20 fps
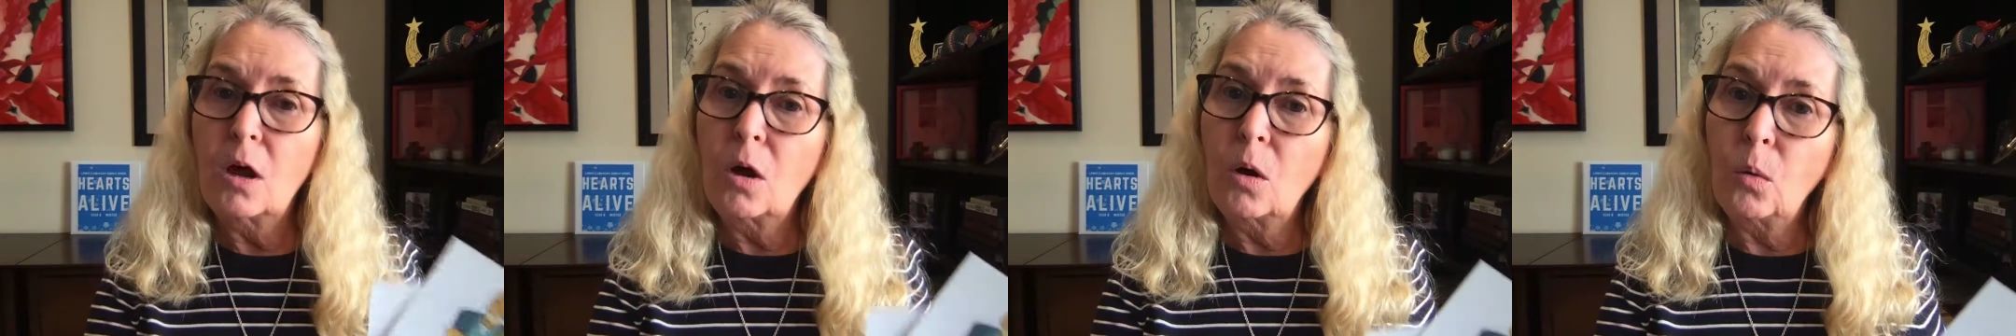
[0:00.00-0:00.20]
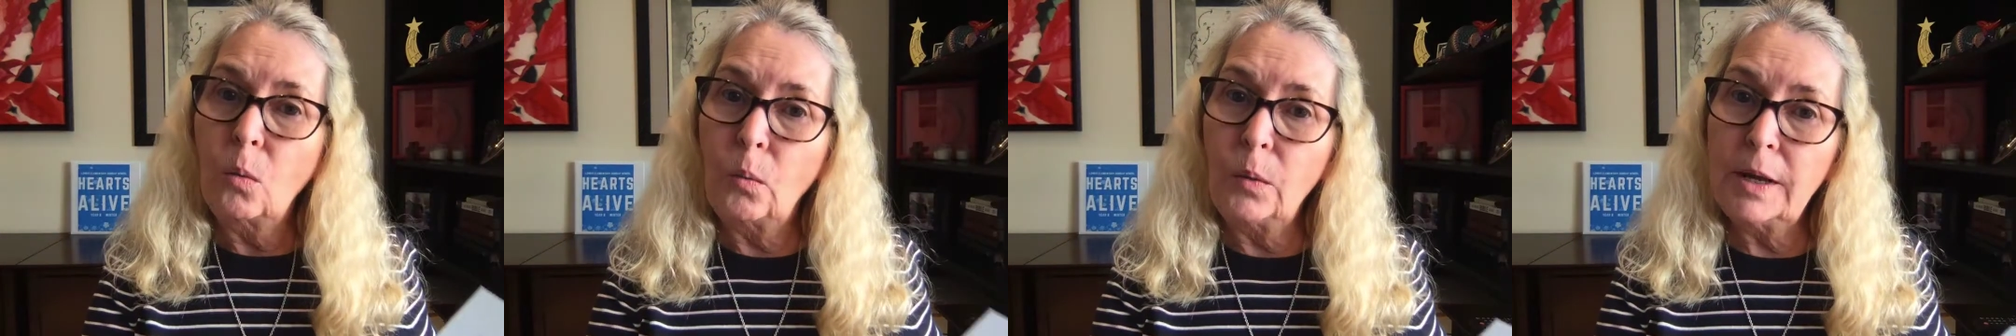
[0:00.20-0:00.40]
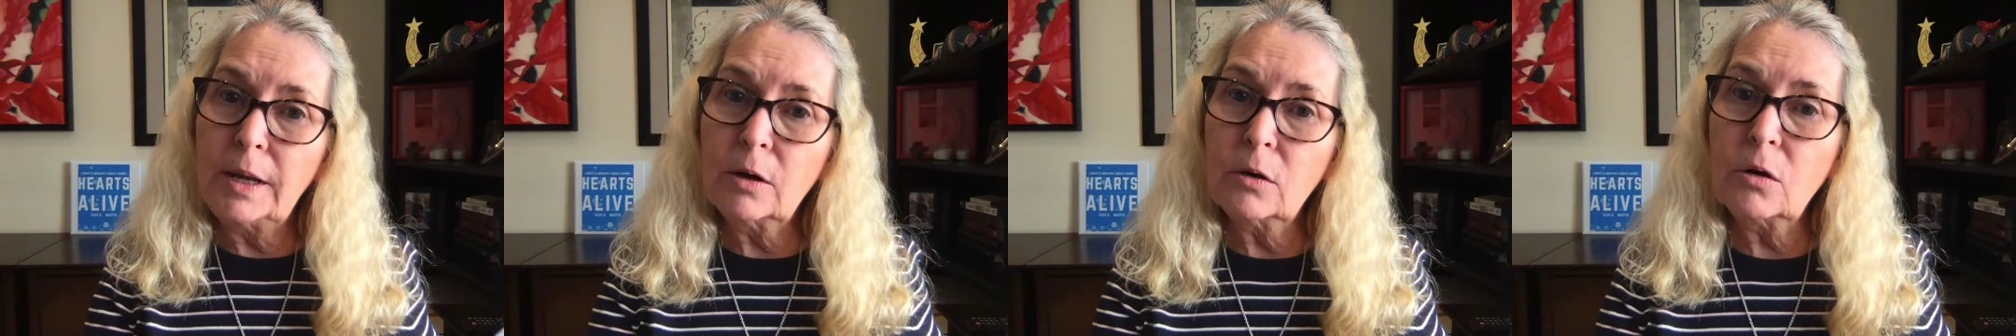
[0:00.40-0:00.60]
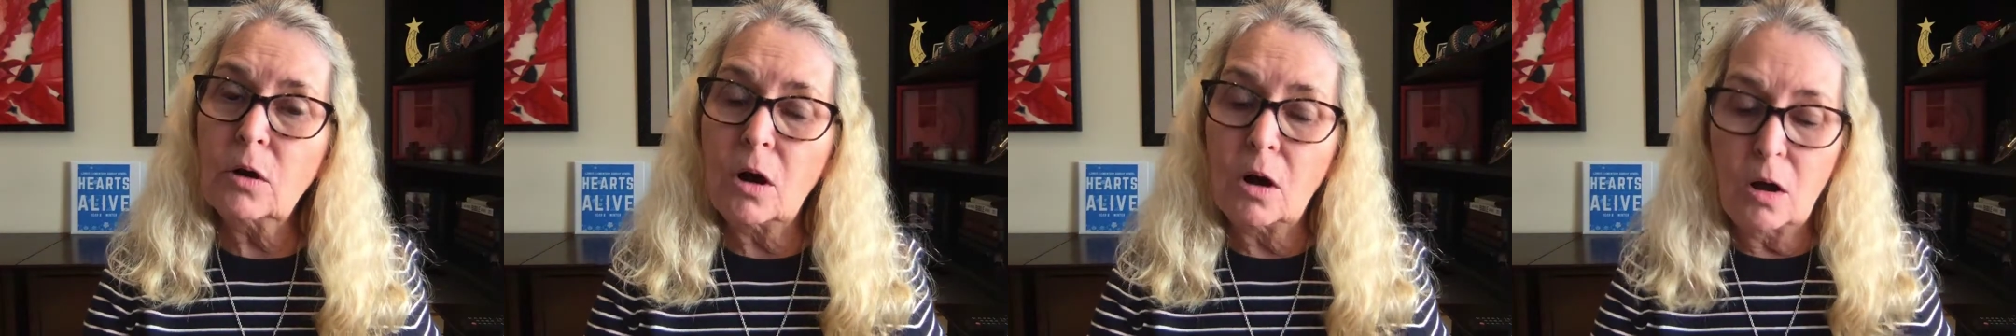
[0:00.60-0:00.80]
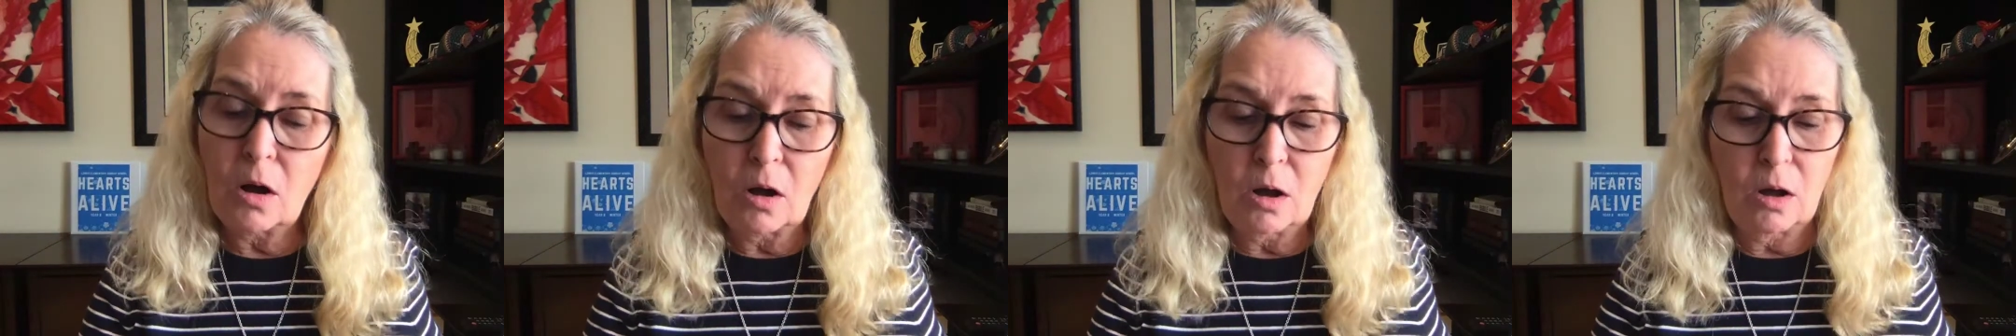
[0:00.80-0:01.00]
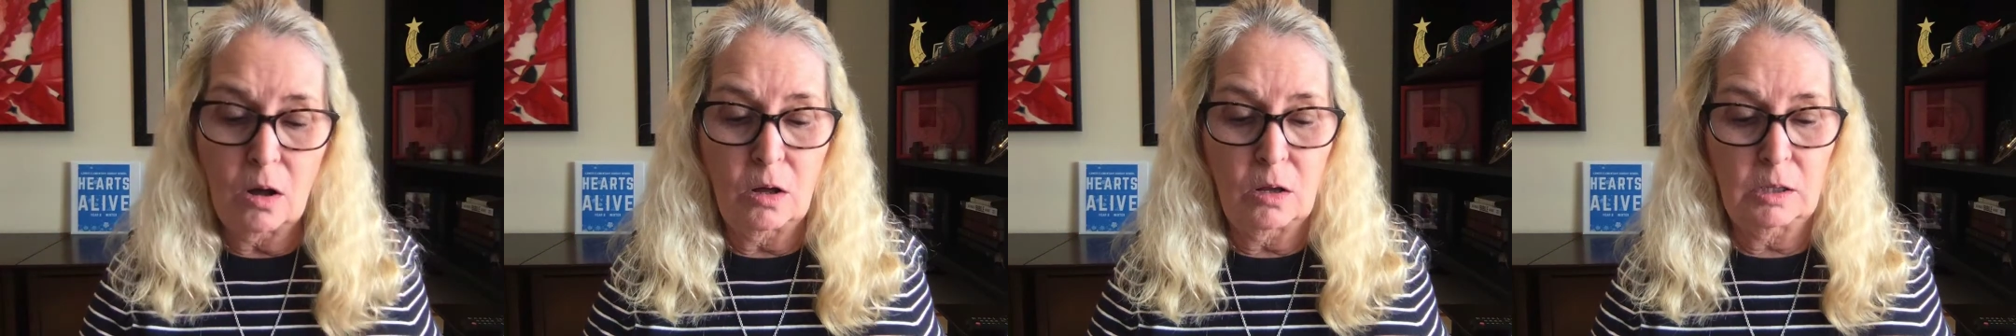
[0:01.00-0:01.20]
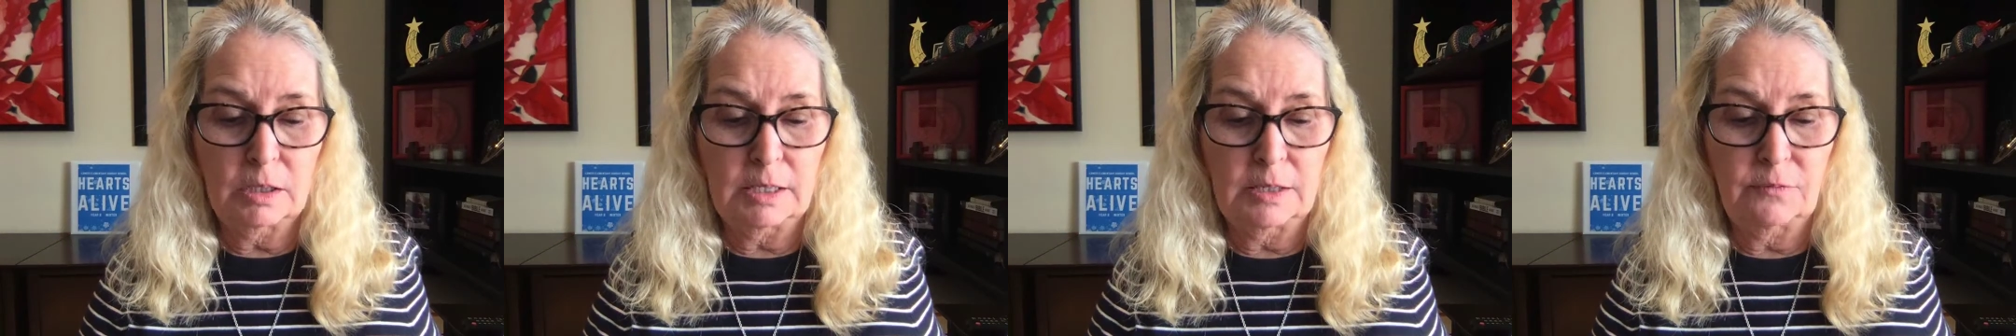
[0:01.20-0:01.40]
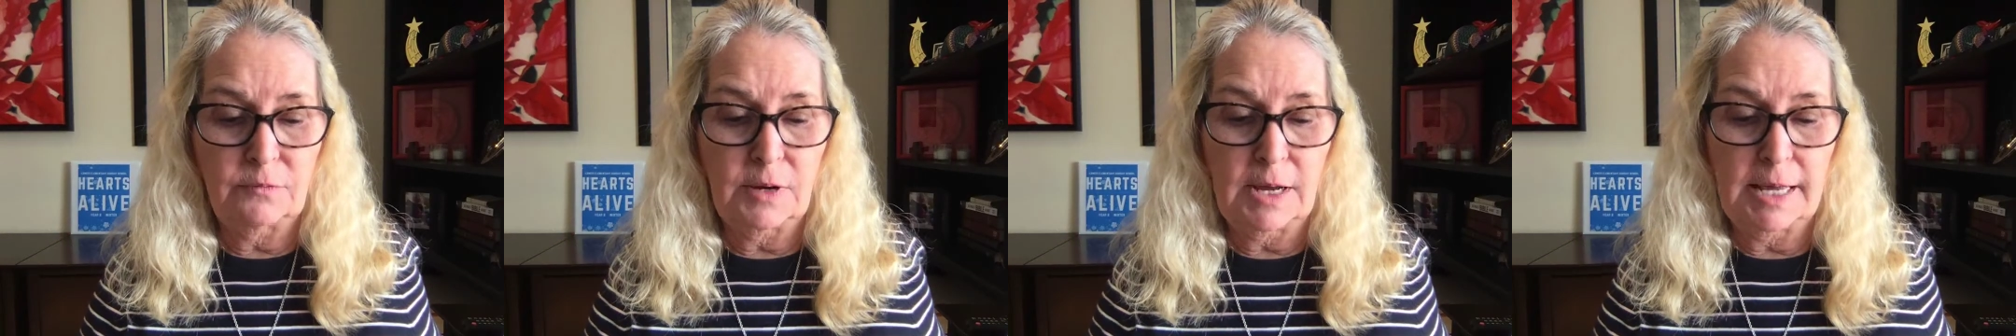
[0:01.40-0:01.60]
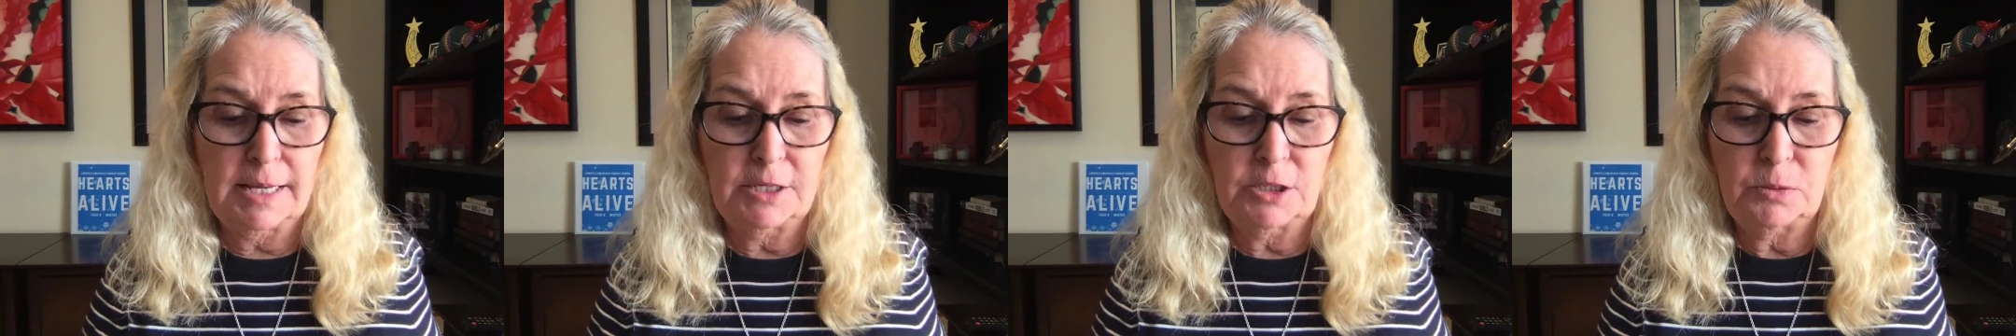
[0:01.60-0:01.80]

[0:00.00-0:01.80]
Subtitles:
We are all invited